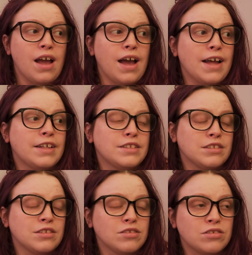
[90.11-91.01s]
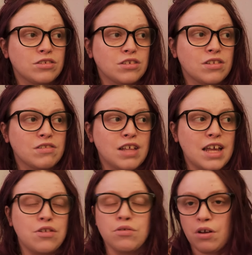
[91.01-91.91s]
and
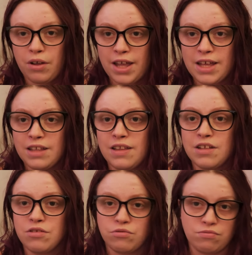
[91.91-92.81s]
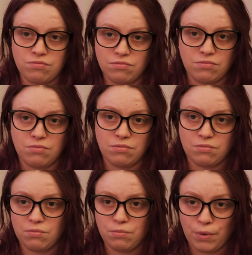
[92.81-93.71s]
they do cocaine, they do
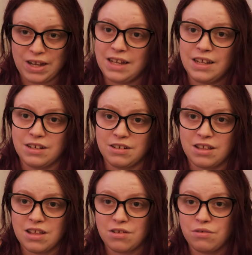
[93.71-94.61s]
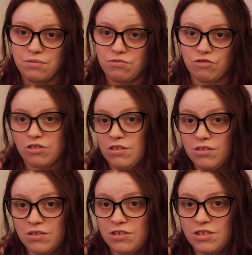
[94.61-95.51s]
weed, they do
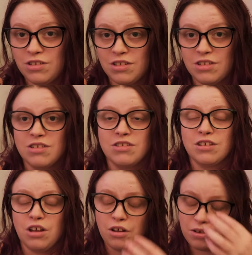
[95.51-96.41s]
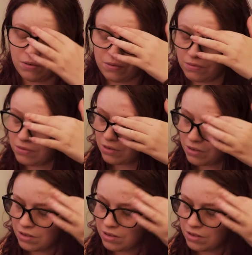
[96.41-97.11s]
drugs, so